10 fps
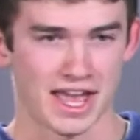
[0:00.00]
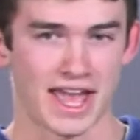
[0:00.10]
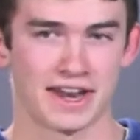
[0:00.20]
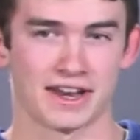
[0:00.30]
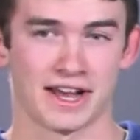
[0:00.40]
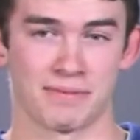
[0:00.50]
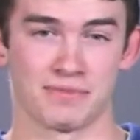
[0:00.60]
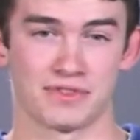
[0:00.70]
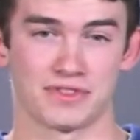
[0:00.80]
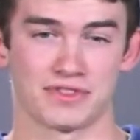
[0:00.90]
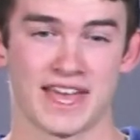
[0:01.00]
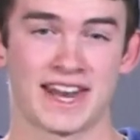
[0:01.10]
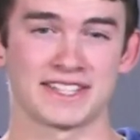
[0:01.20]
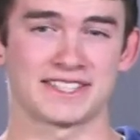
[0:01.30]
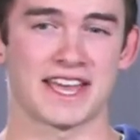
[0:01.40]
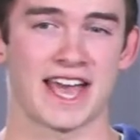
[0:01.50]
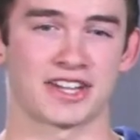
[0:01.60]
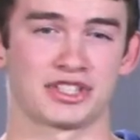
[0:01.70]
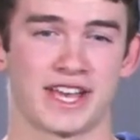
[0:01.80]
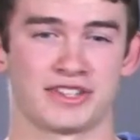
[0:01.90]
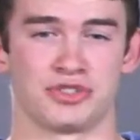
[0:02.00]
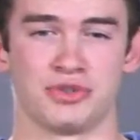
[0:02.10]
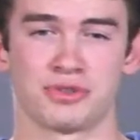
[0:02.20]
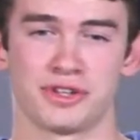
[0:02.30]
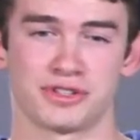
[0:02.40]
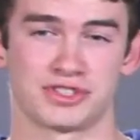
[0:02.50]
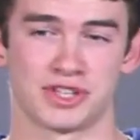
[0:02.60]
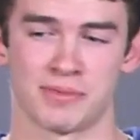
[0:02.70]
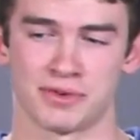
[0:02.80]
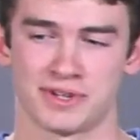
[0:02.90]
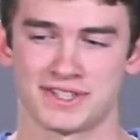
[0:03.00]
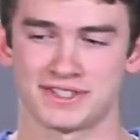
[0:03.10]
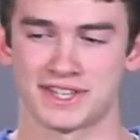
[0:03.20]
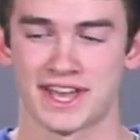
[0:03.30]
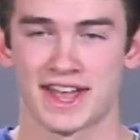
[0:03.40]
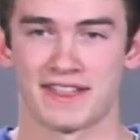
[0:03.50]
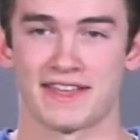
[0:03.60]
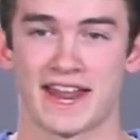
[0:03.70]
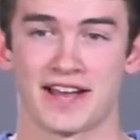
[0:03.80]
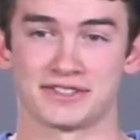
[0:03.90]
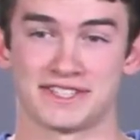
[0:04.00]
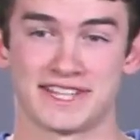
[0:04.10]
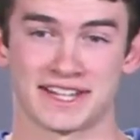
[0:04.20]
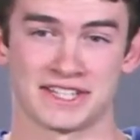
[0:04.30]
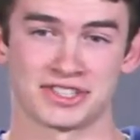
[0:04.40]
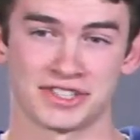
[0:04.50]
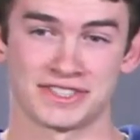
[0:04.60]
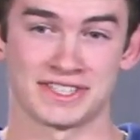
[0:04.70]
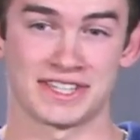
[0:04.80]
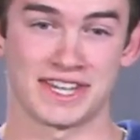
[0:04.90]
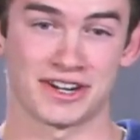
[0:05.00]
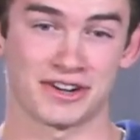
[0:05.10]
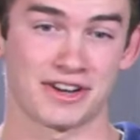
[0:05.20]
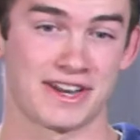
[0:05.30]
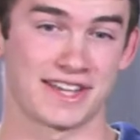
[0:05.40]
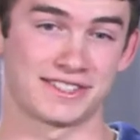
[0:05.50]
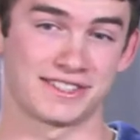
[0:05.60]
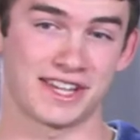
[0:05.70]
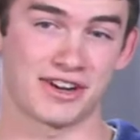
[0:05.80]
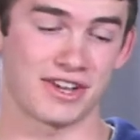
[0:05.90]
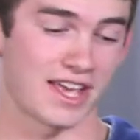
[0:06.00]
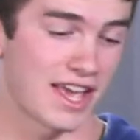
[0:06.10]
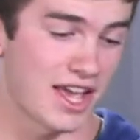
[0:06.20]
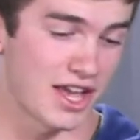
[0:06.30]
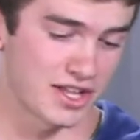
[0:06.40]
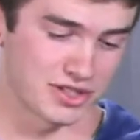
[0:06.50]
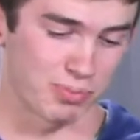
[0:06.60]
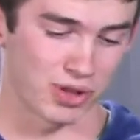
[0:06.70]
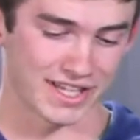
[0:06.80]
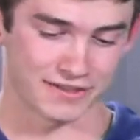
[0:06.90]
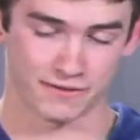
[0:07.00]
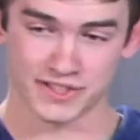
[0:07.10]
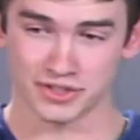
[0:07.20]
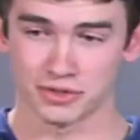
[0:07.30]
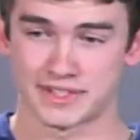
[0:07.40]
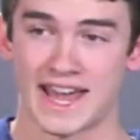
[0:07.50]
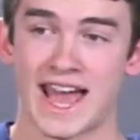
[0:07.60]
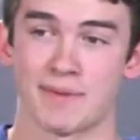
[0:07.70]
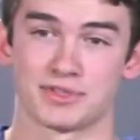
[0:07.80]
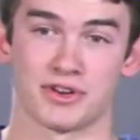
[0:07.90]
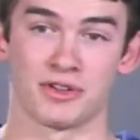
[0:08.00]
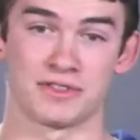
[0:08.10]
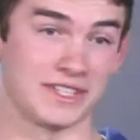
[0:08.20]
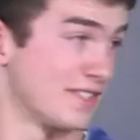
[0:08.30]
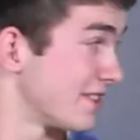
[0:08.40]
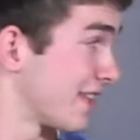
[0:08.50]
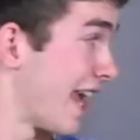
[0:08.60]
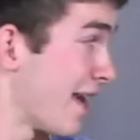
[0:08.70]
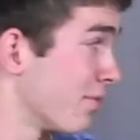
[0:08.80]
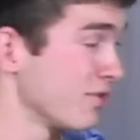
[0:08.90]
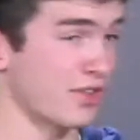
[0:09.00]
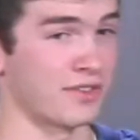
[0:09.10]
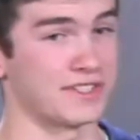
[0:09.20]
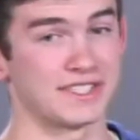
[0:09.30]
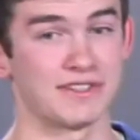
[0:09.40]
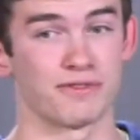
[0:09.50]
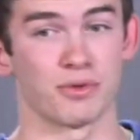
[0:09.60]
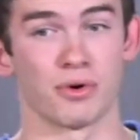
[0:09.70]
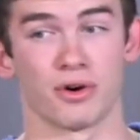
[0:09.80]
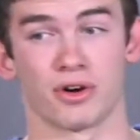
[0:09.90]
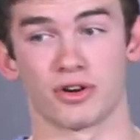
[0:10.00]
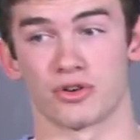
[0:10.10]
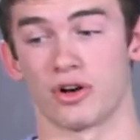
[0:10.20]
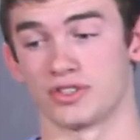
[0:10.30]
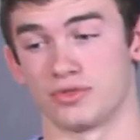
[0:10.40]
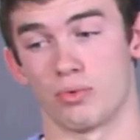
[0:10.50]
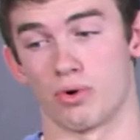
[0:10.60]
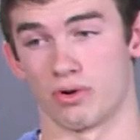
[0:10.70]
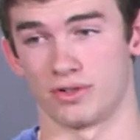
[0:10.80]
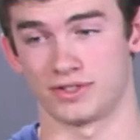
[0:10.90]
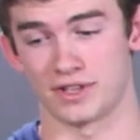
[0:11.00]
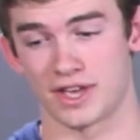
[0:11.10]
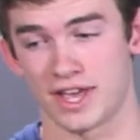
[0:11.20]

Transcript: And the NSA actually has nuclear submarines that house the technicians and gear necessary to place physical taps on these cables on the seafloor across the world